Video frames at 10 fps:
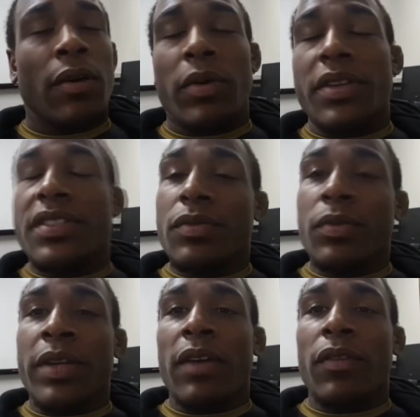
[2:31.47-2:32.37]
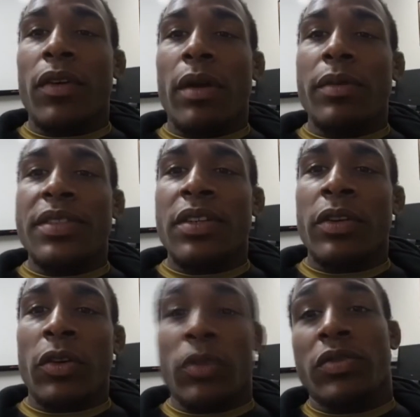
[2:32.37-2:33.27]
was whenever I was going
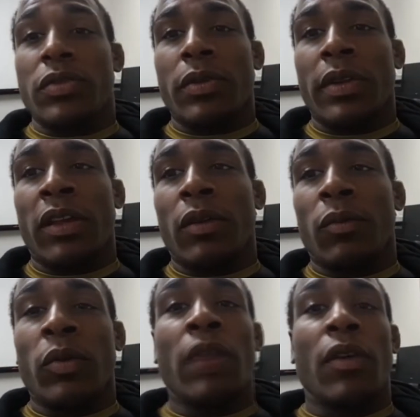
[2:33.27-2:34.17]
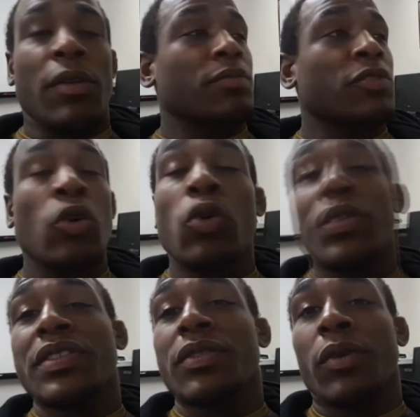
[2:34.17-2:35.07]
to go to, whenever school
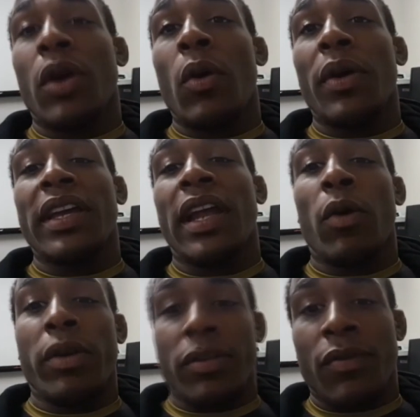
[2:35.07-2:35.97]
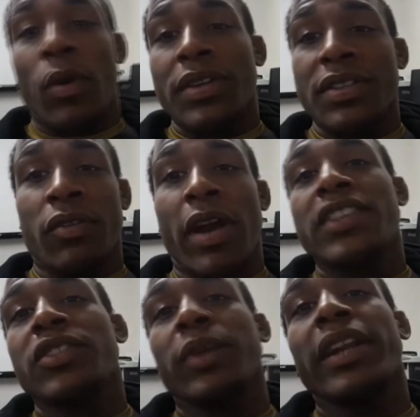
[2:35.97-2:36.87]
was still going and I wanted to focus on
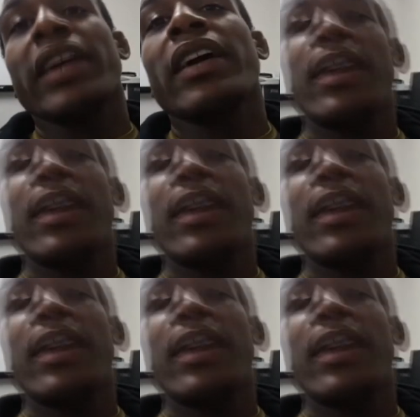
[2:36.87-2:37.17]
graduating,